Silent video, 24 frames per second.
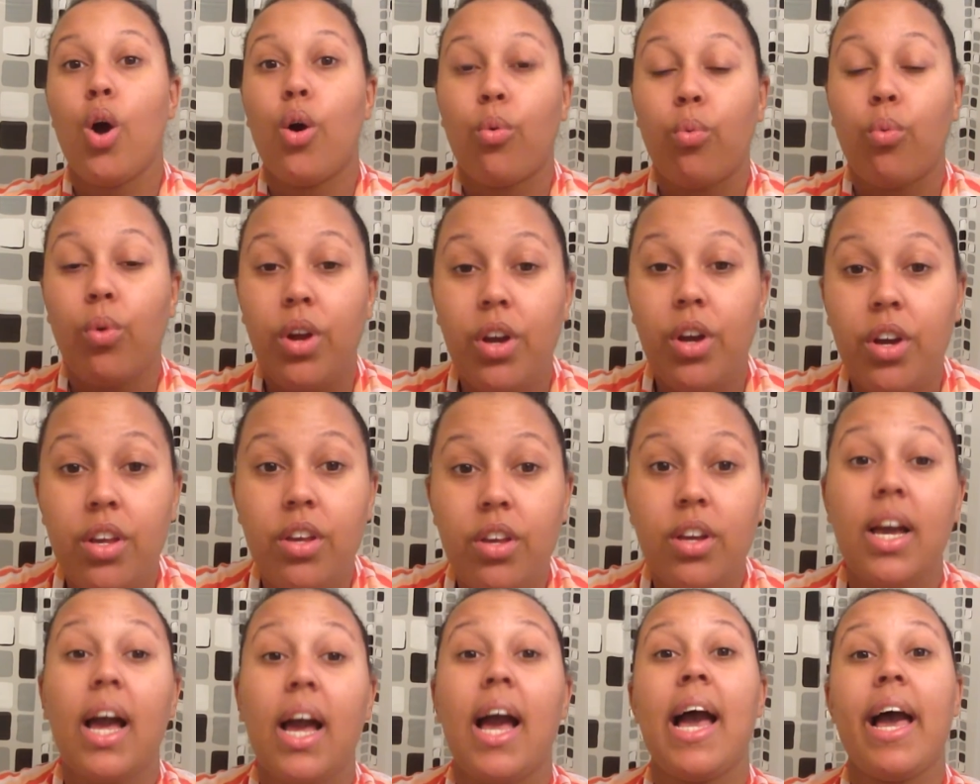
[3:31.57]
reel
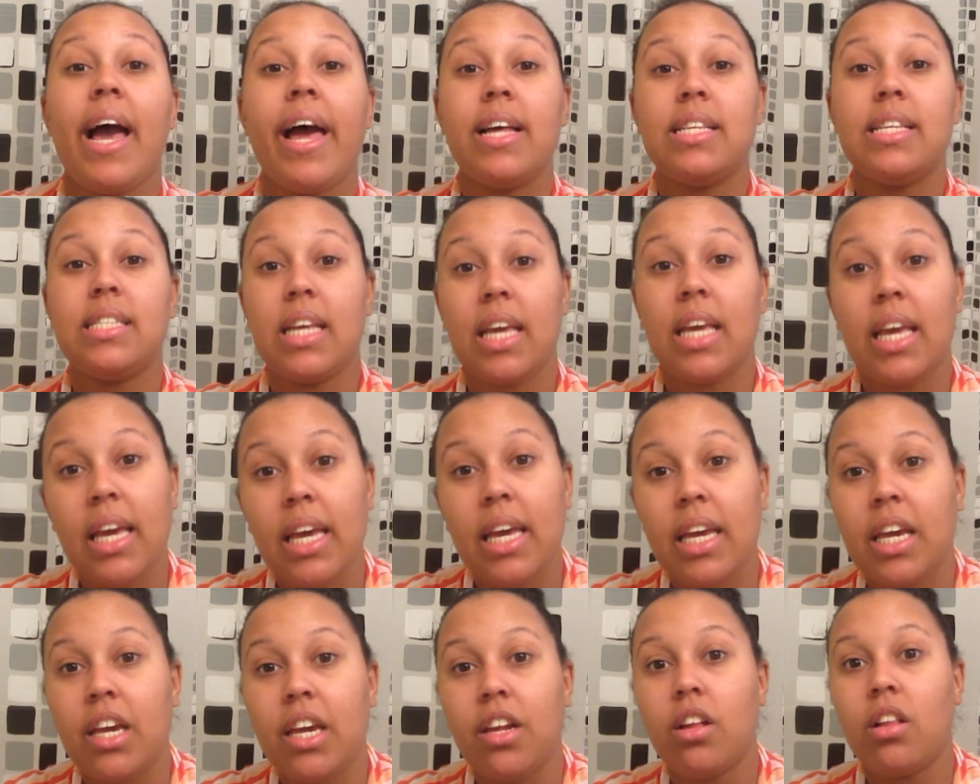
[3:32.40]
you guys
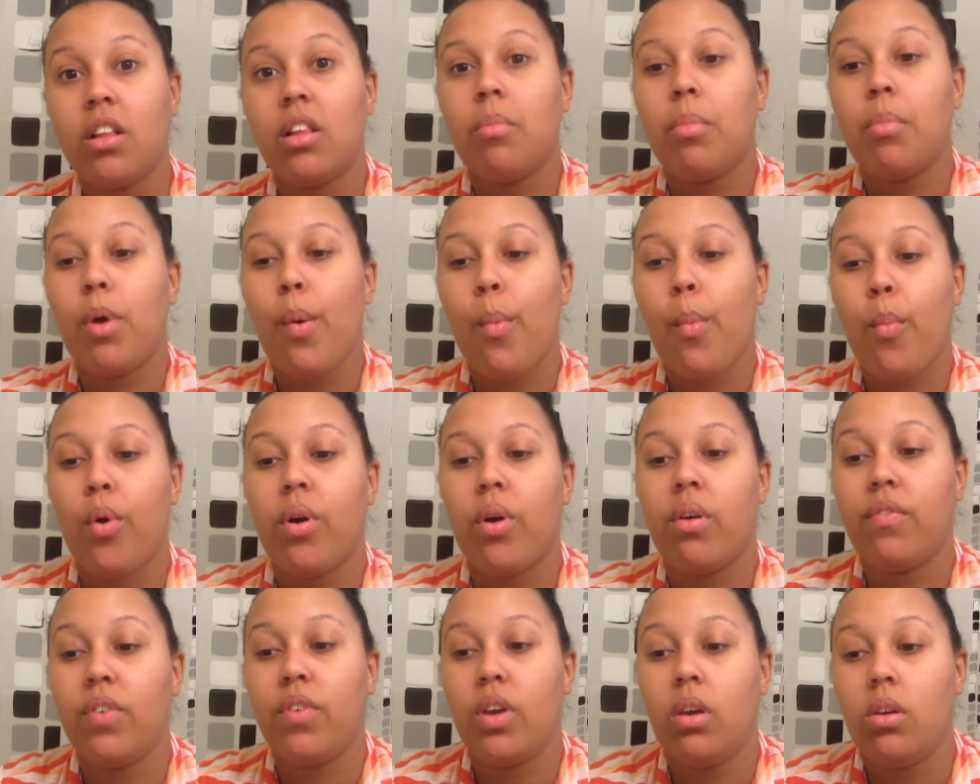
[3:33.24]
in, get a little bit
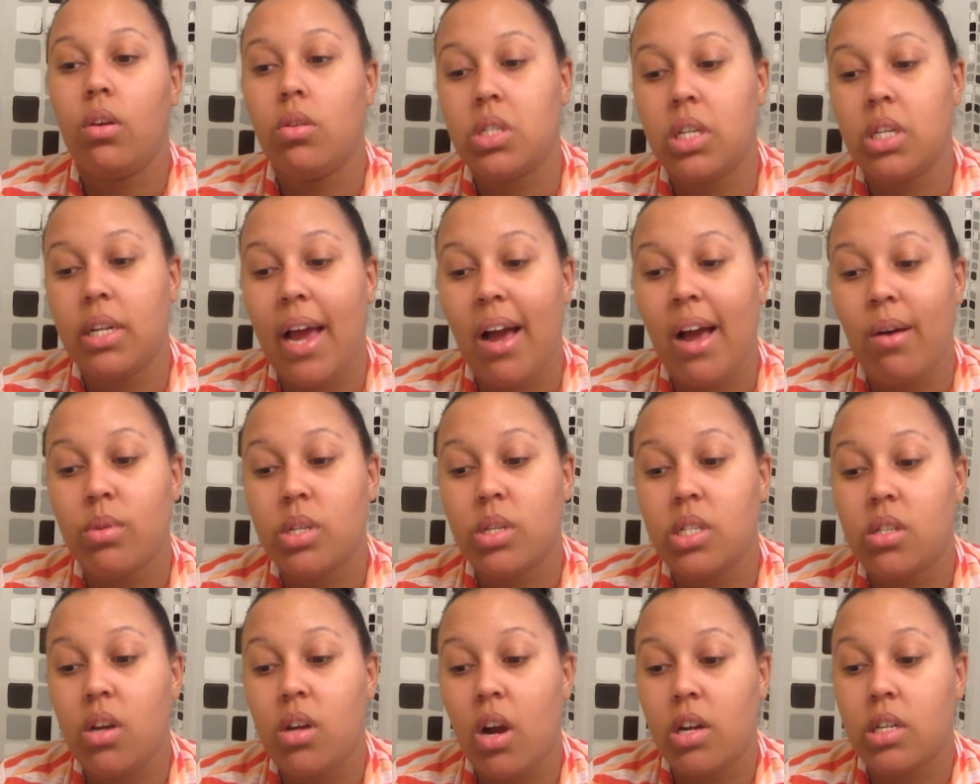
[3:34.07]
more views, and I will
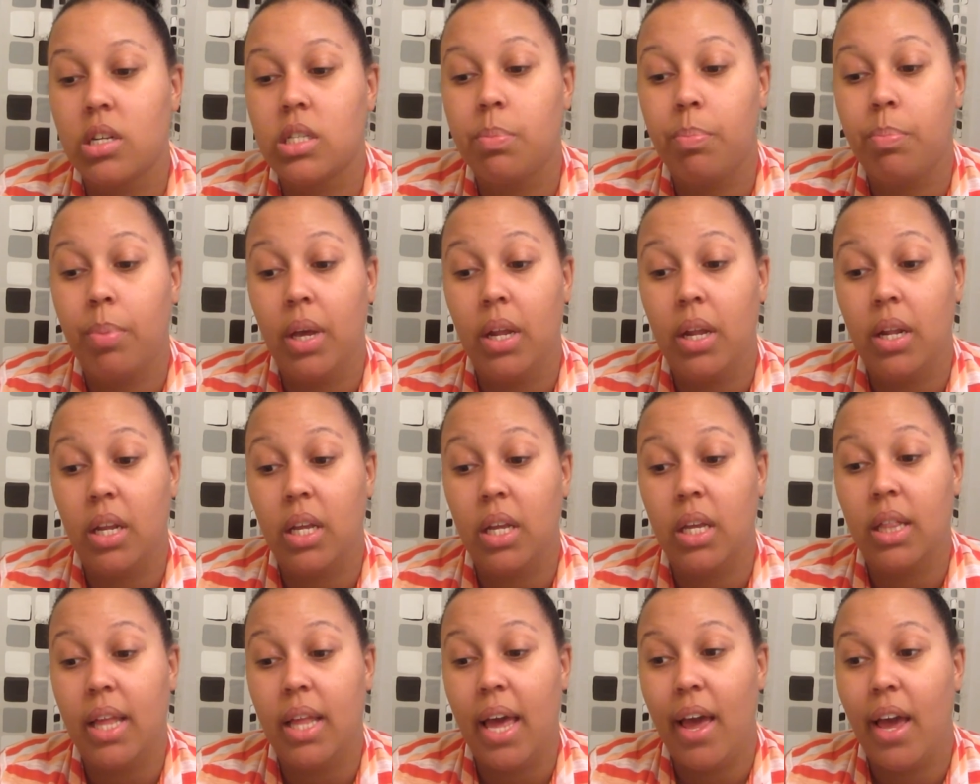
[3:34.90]
start
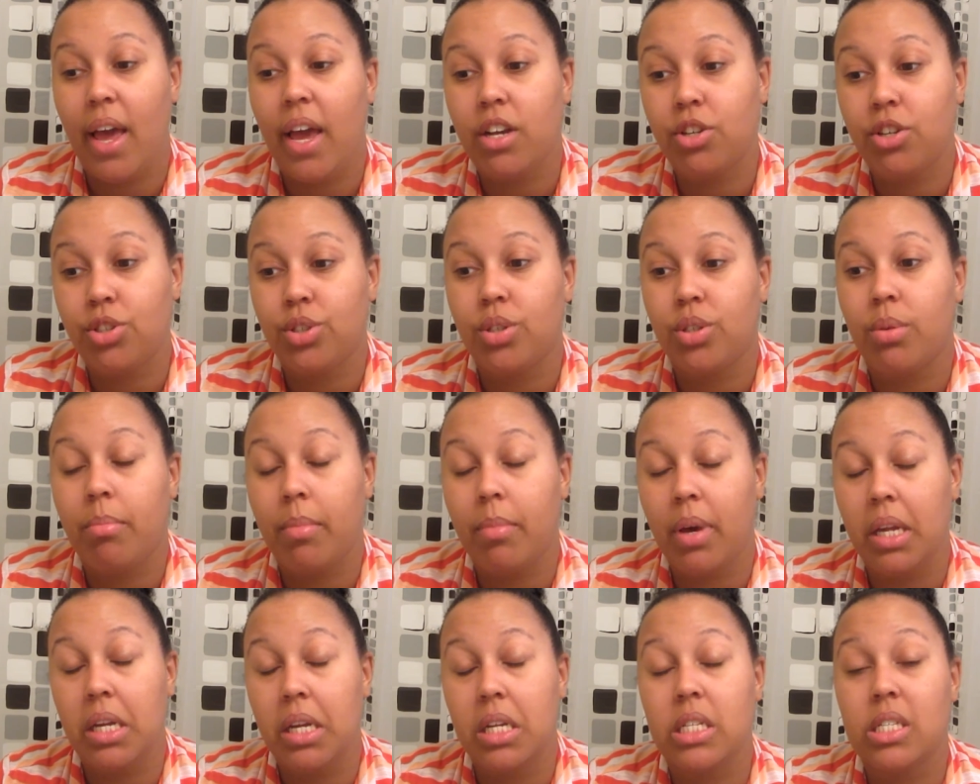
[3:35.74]
spending that extra
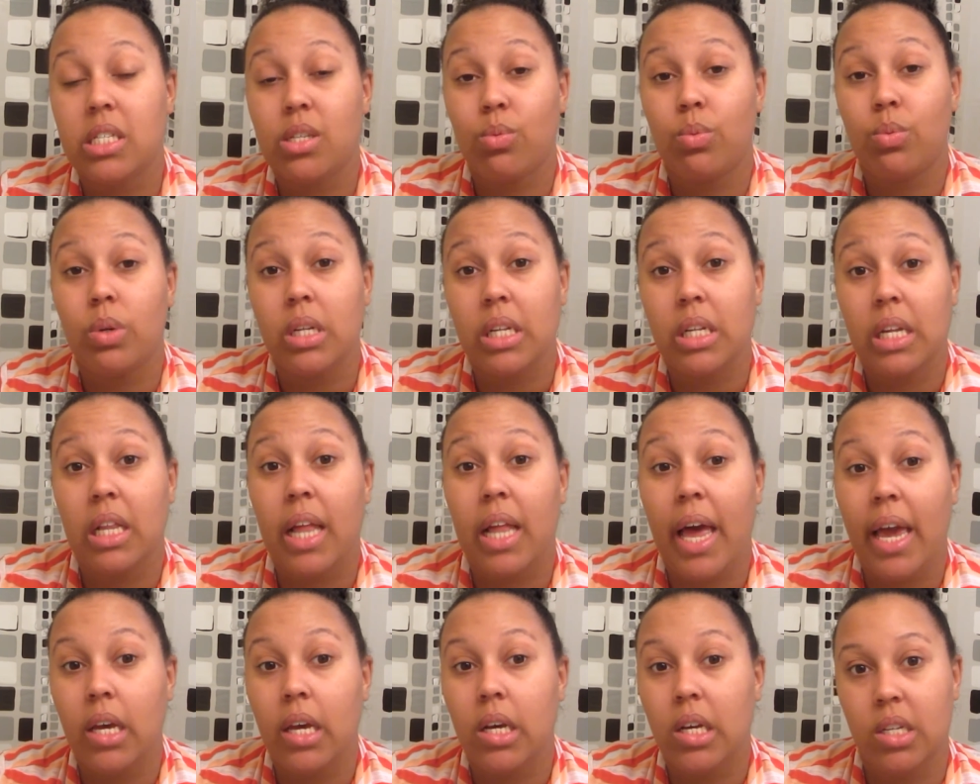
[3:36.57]
money to really
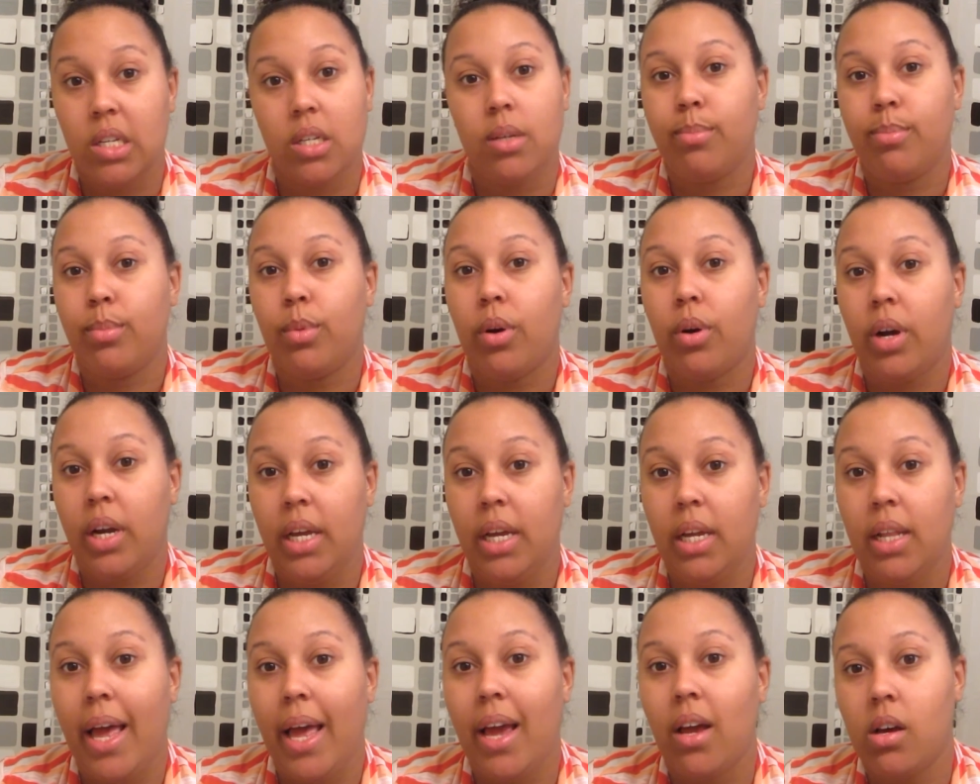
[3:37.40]
like
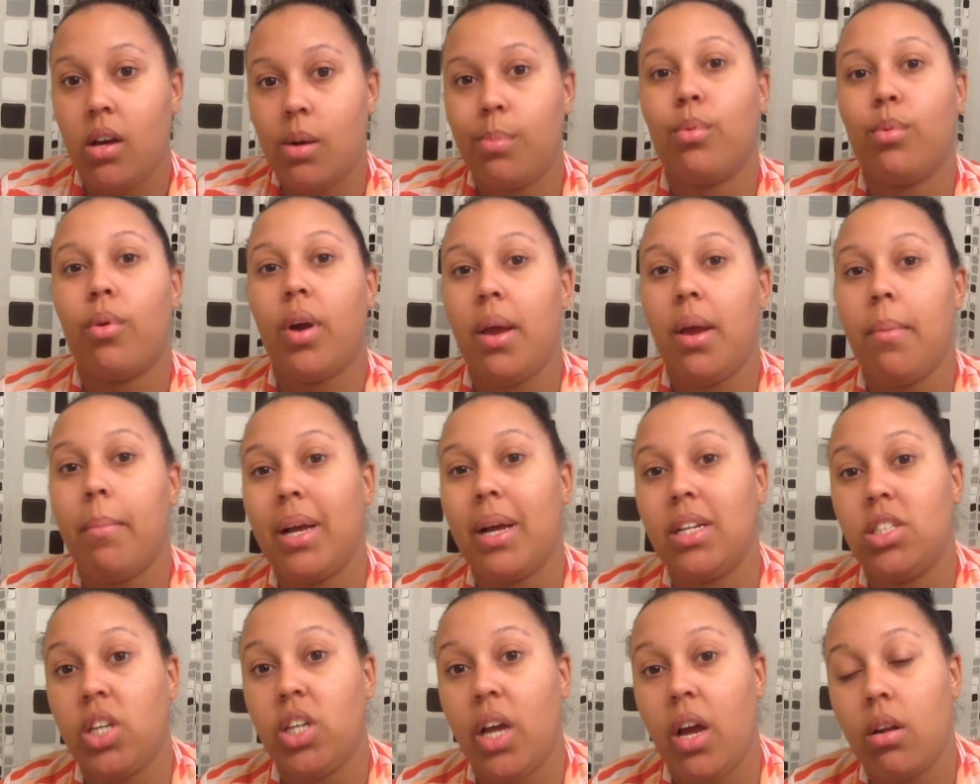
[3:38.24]
upgrade, like upgrade
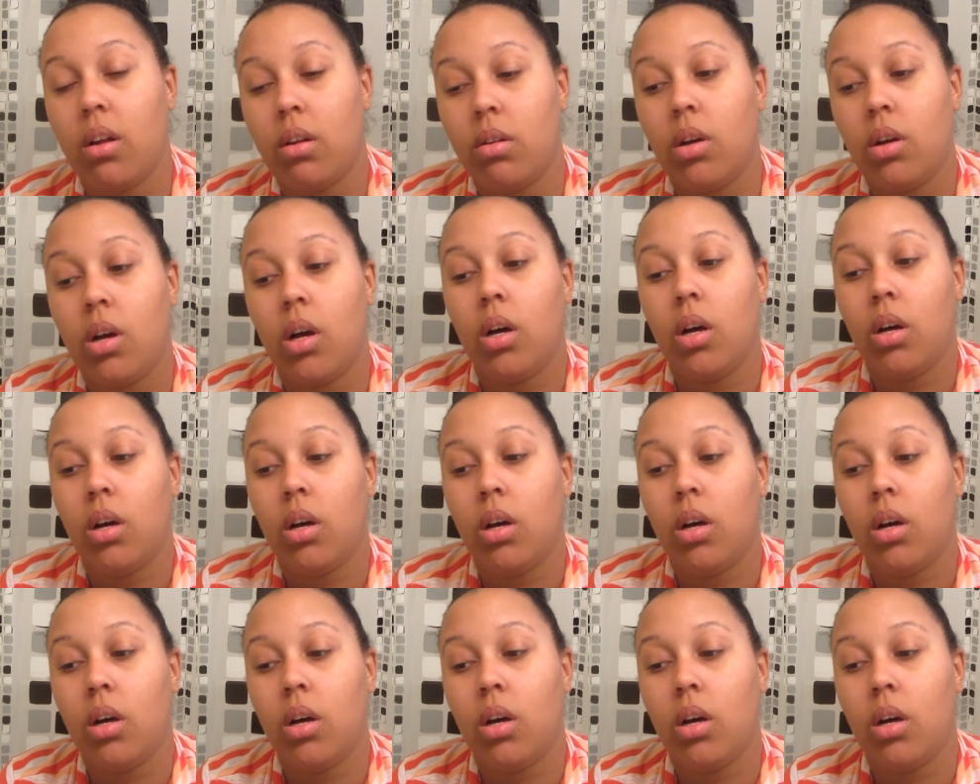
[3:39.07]
my channel.